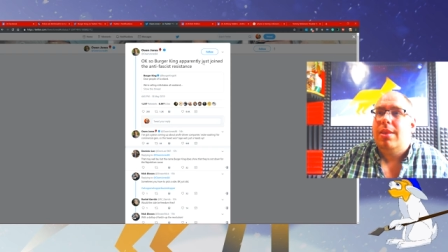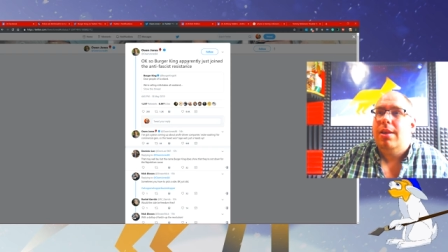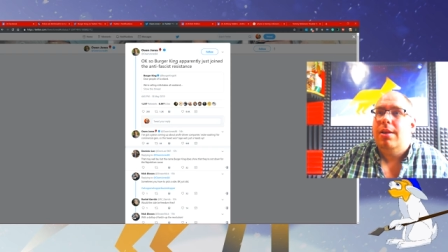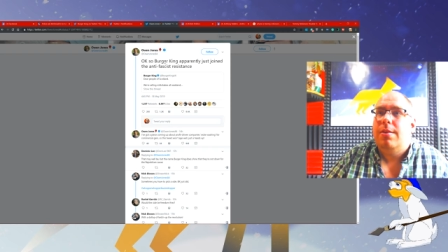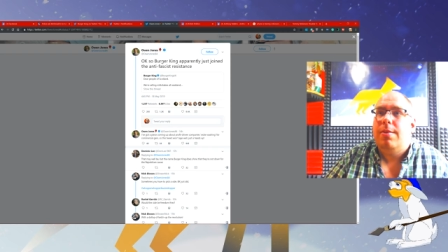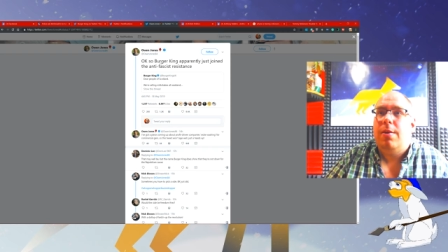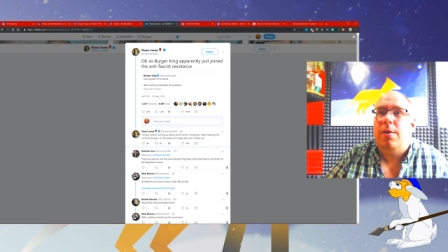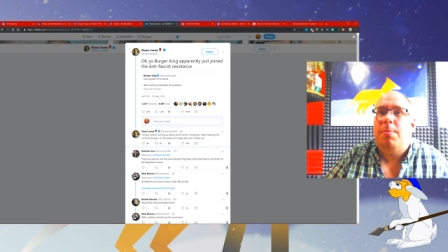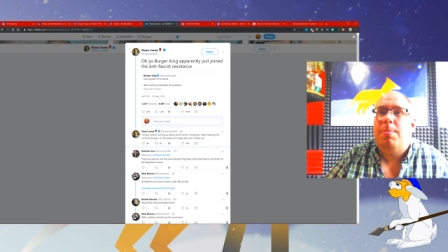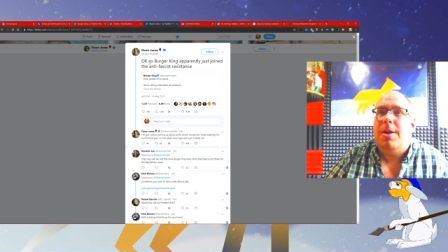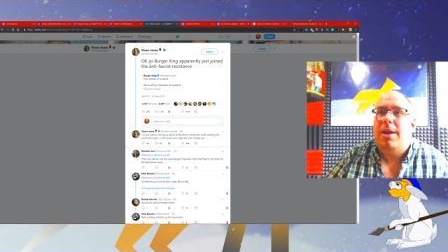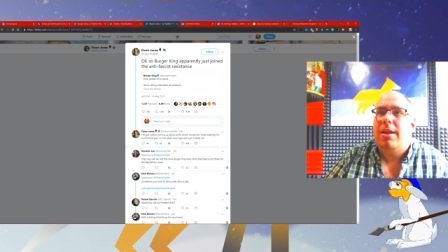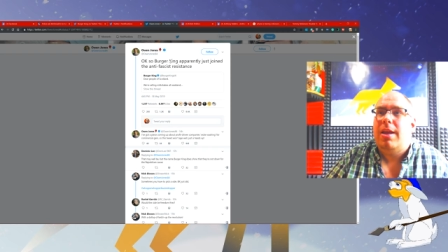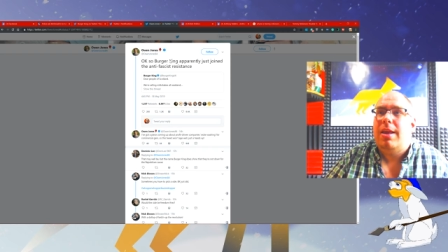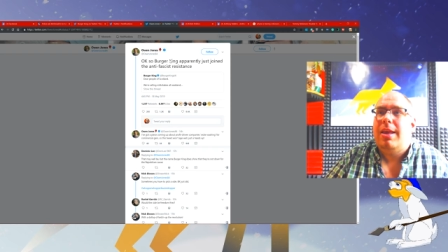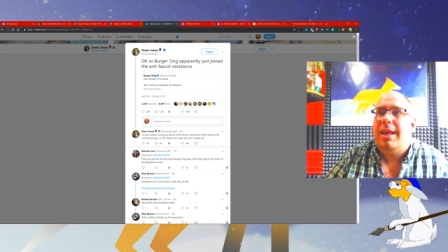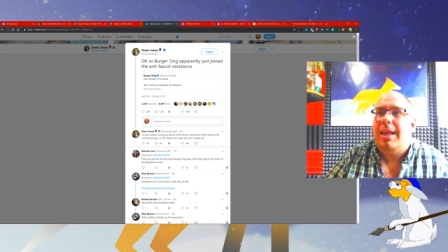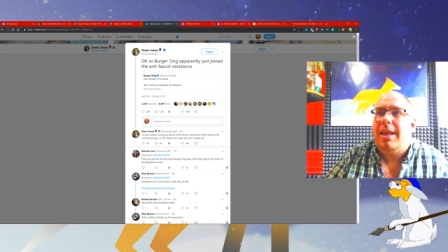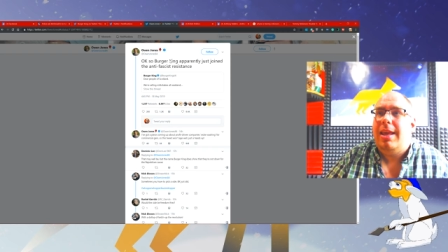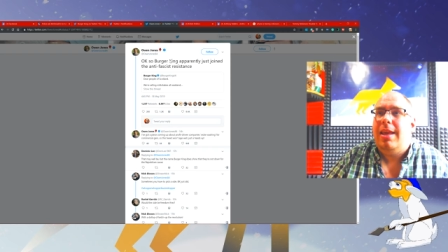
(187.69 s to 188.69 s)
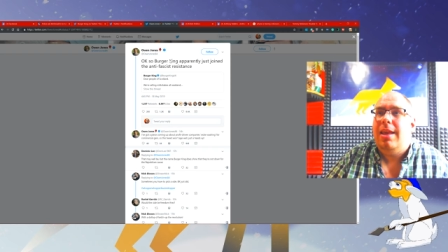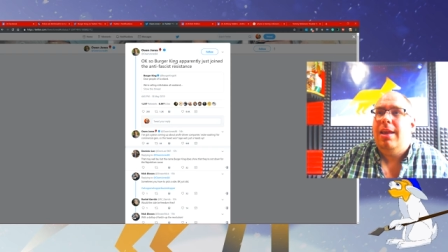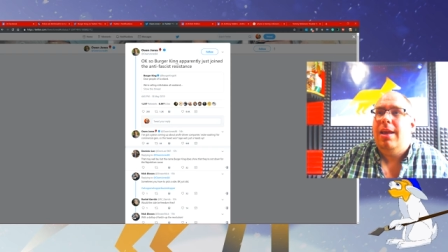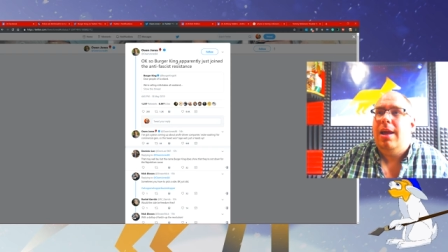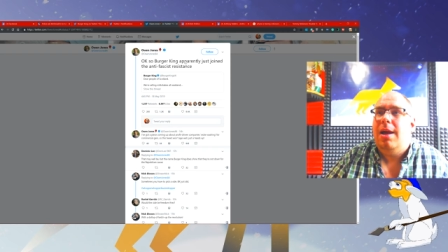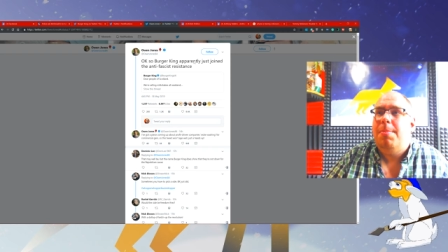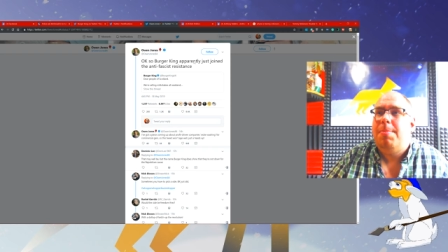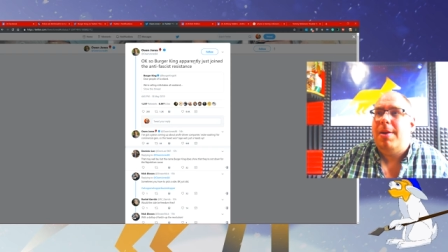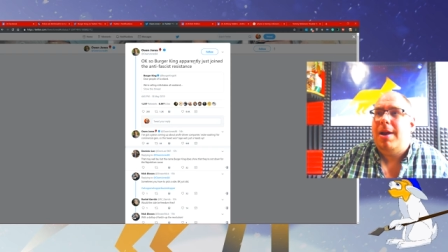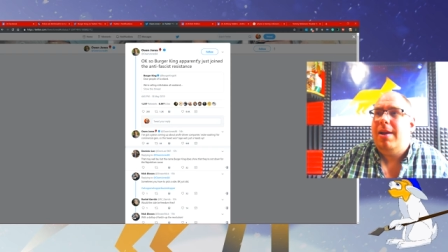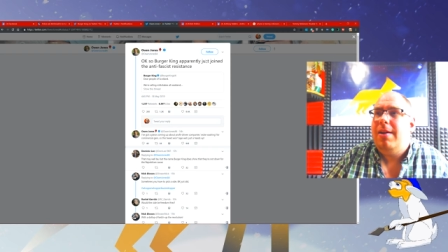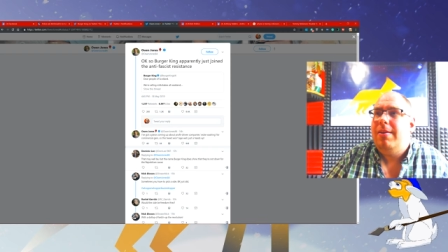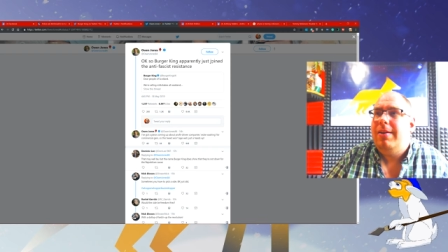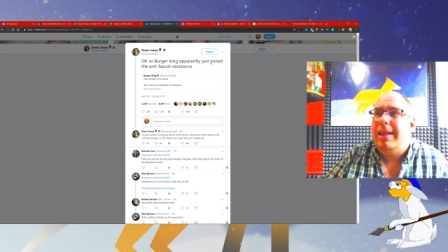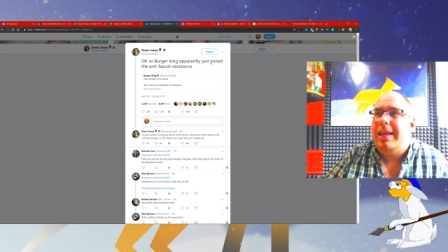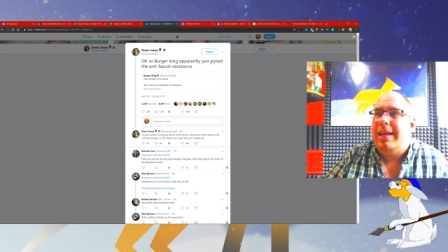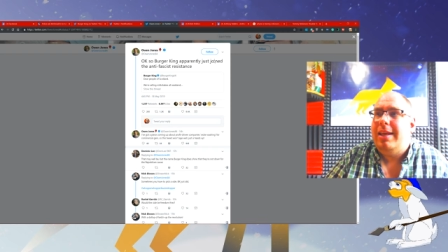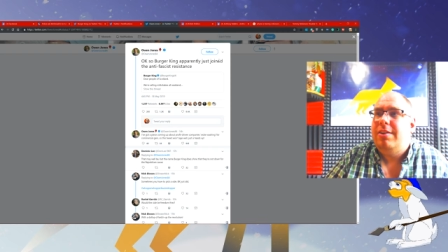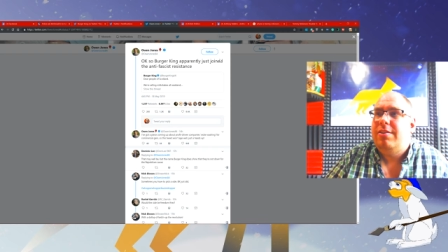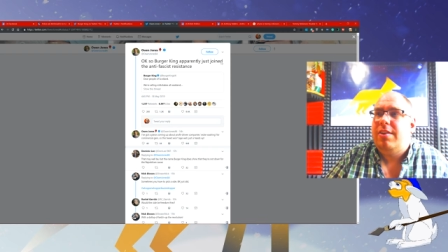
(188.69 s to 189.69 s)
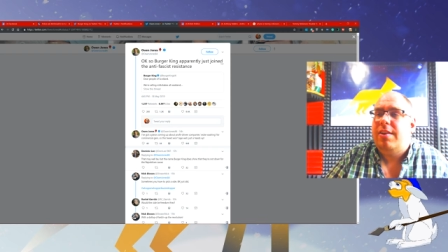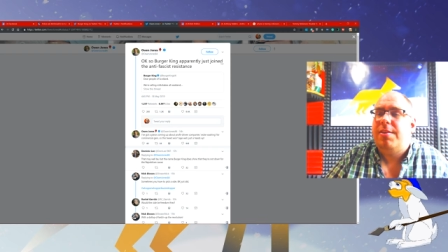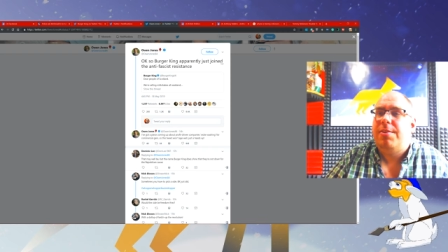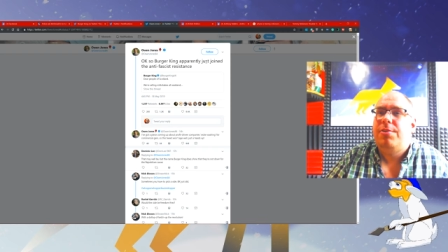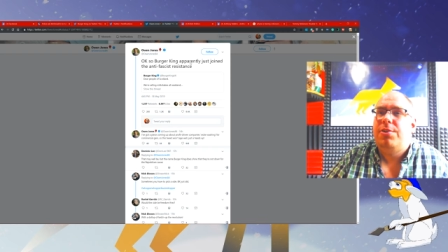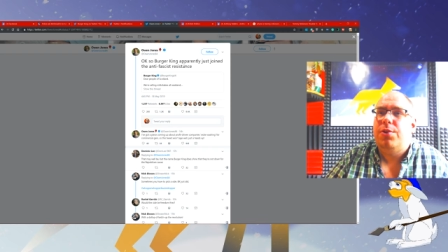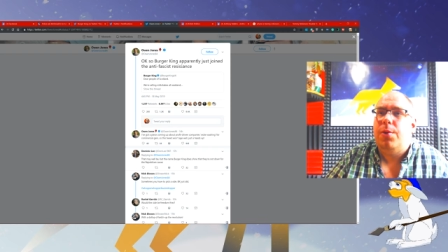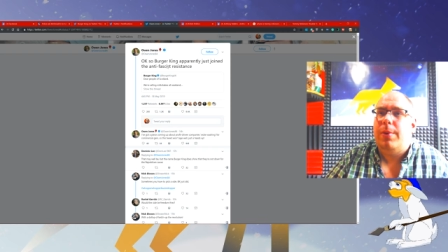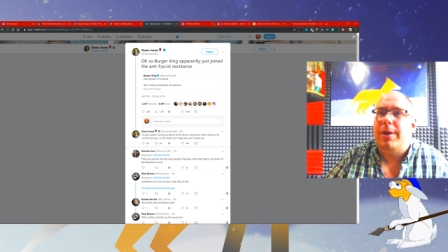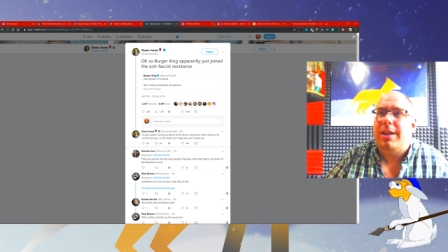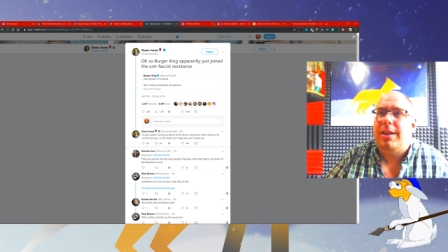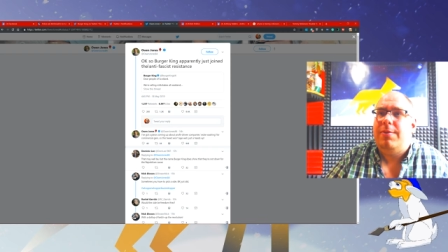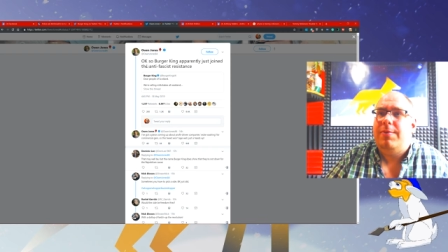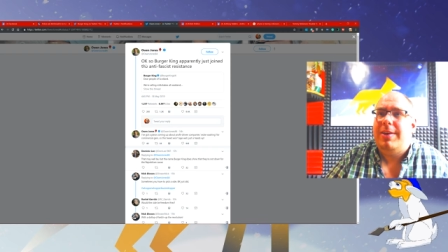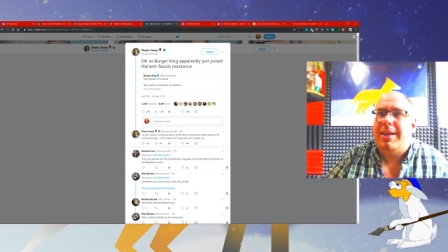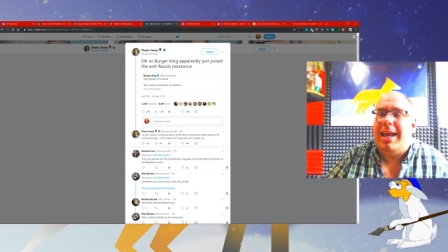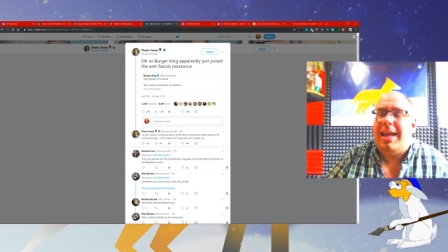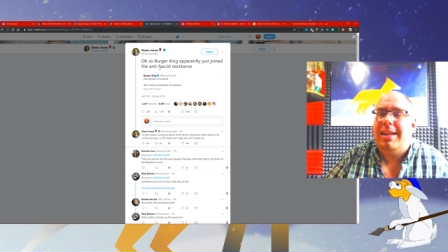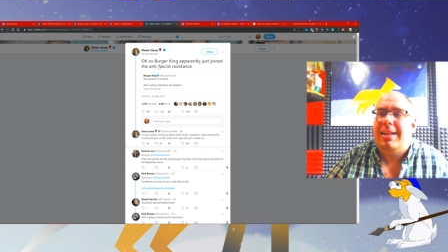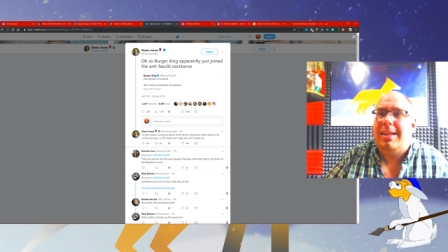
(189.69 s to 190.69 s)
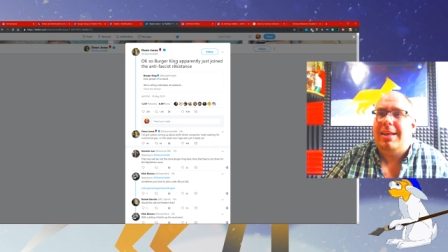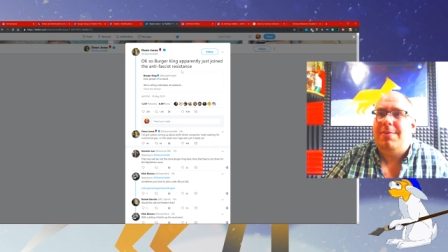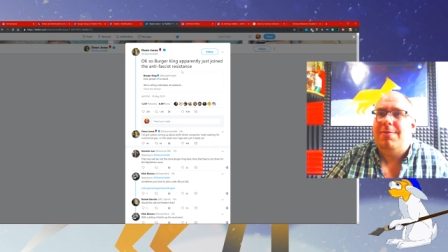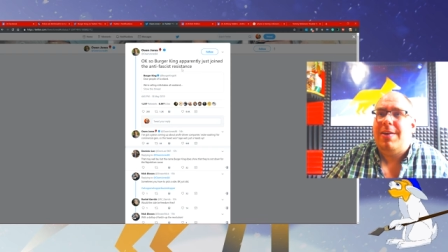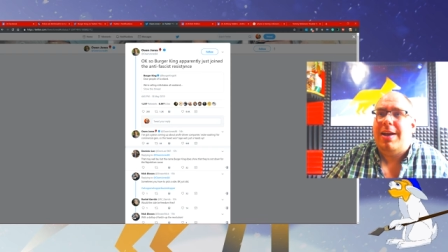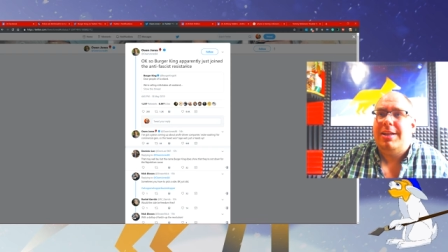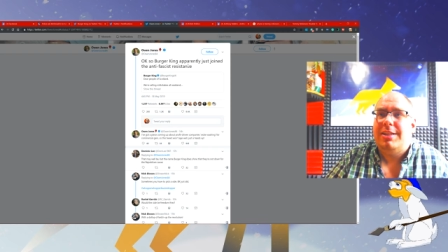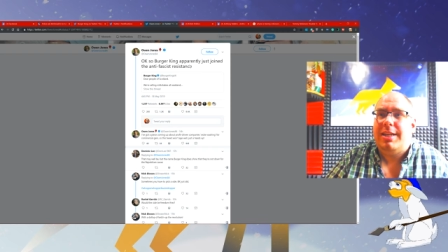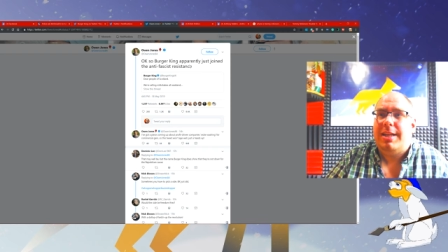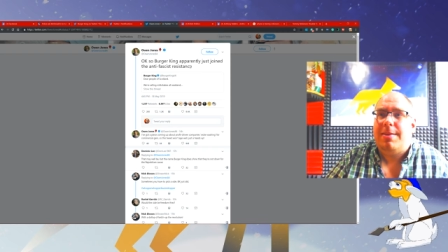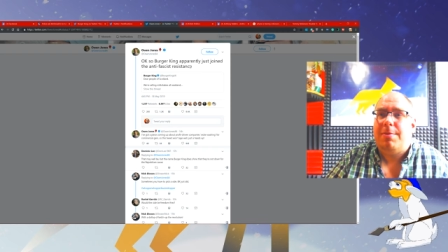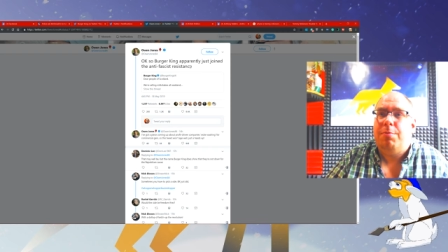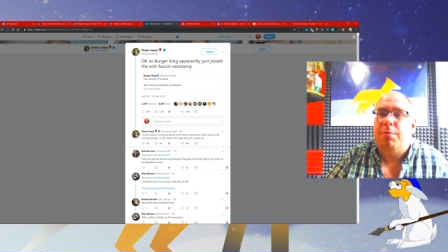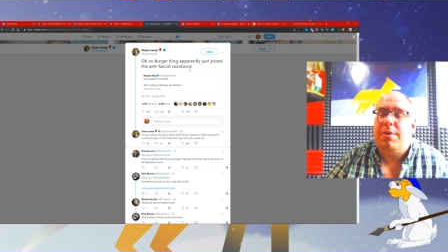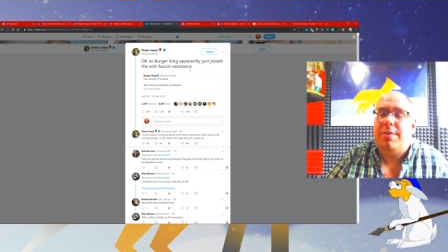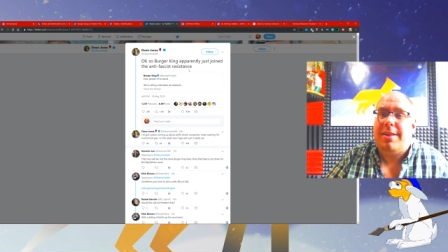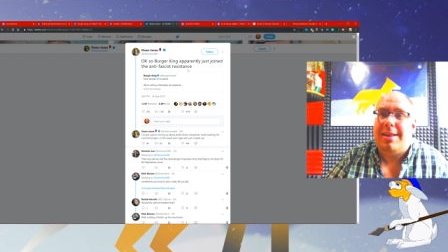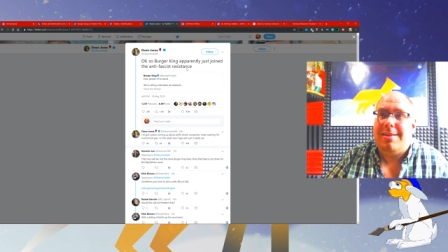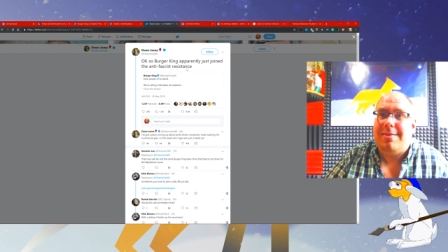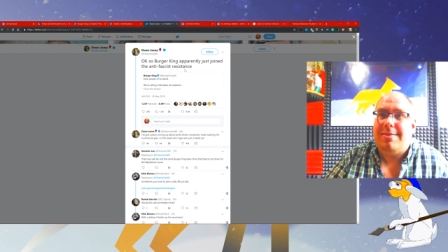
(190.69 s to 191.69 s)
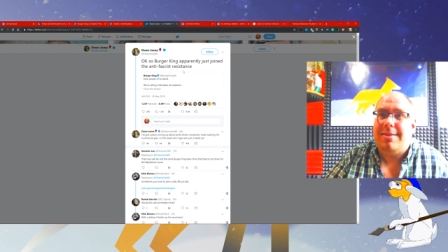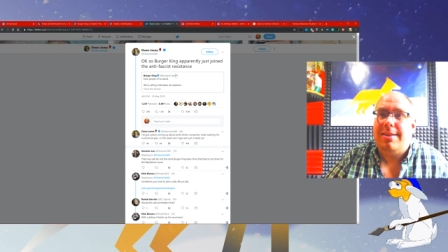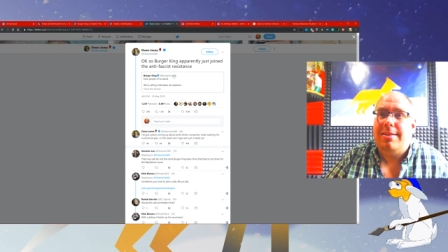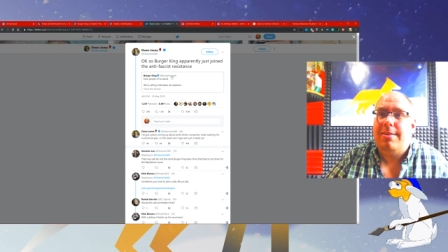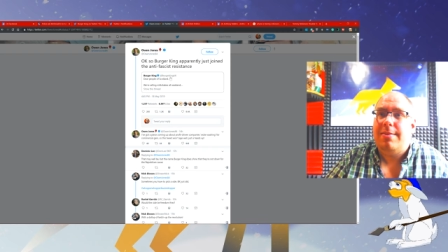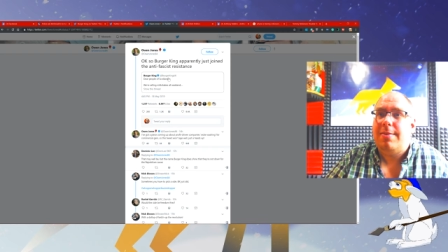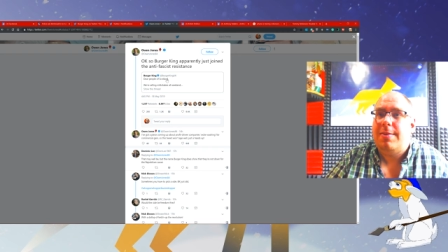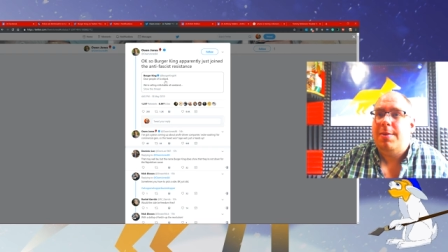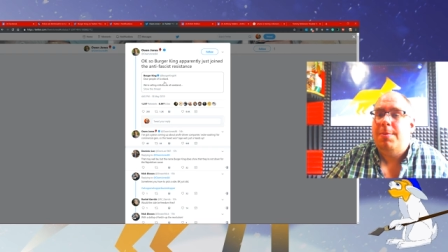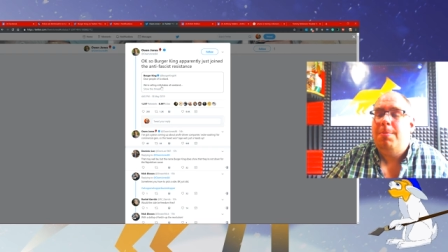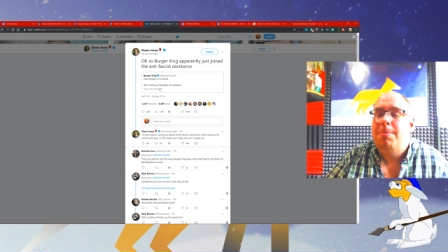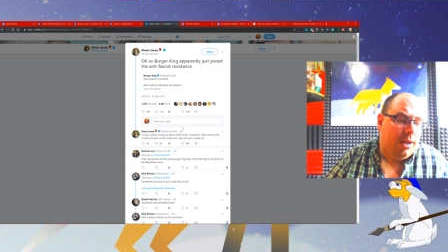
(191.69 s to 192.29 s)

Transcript: So Burger King apparently just joined the anti fascist resistance